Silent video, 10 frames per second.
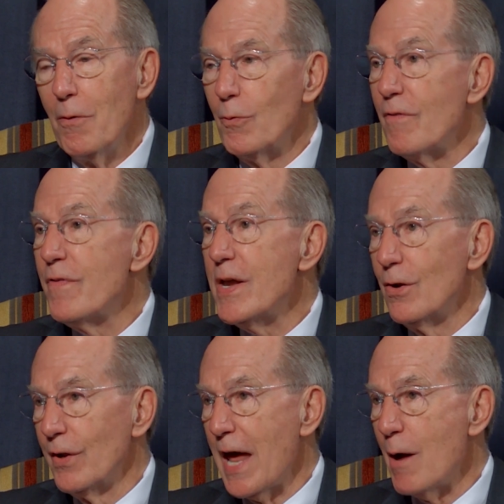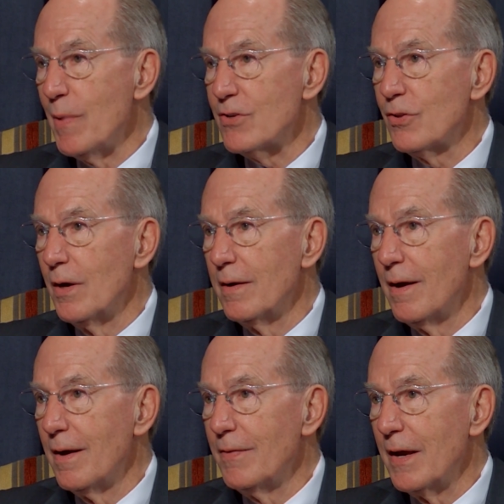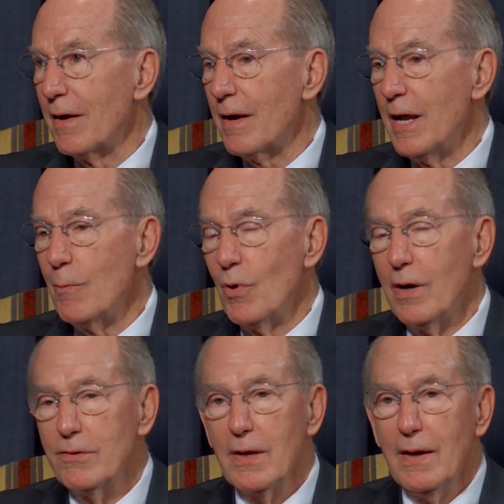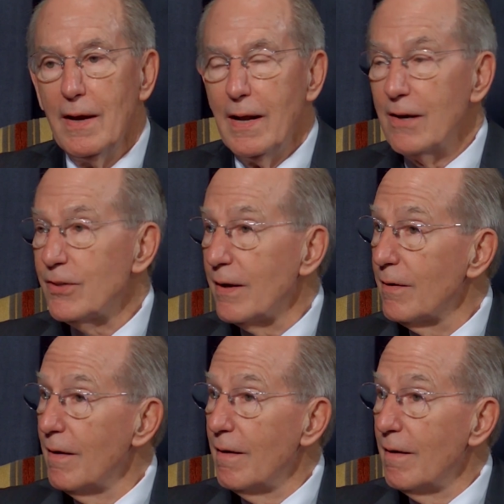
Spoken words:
revealed how much the claim was. And I said,